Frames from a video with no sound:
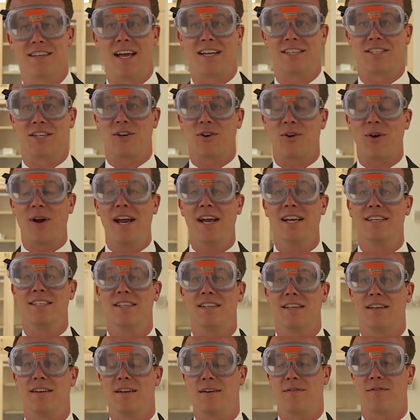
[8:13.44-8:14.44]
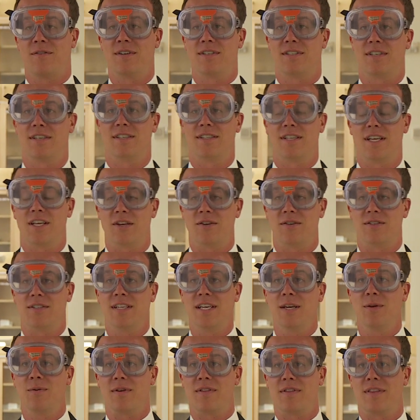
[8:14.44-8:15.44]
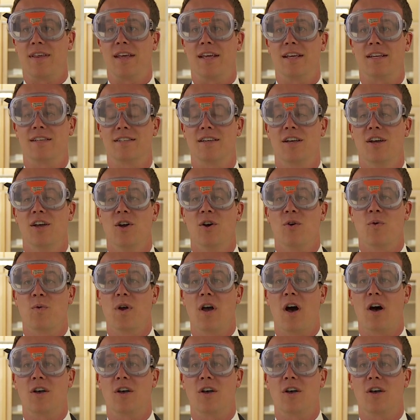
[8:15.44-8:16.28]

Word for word: that's crazy the differences that you see with these. We